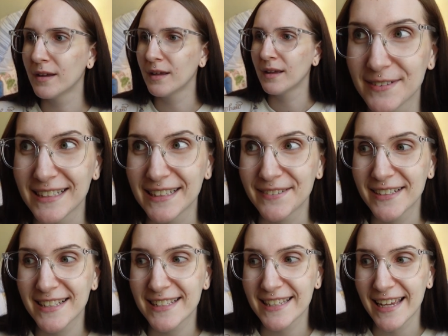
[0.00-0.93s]
Really
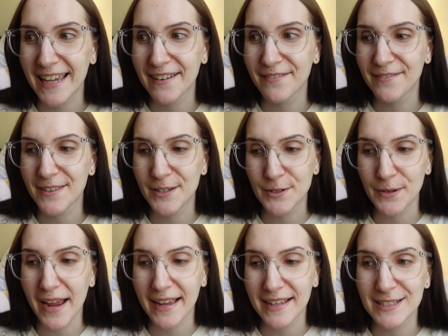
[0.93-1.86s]
want to save the
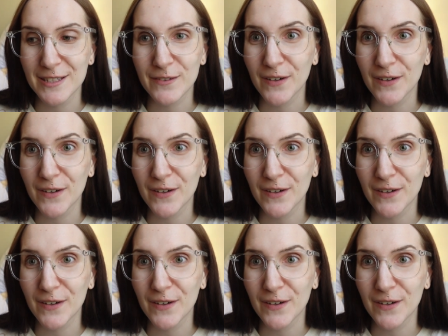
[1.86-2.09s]
dragons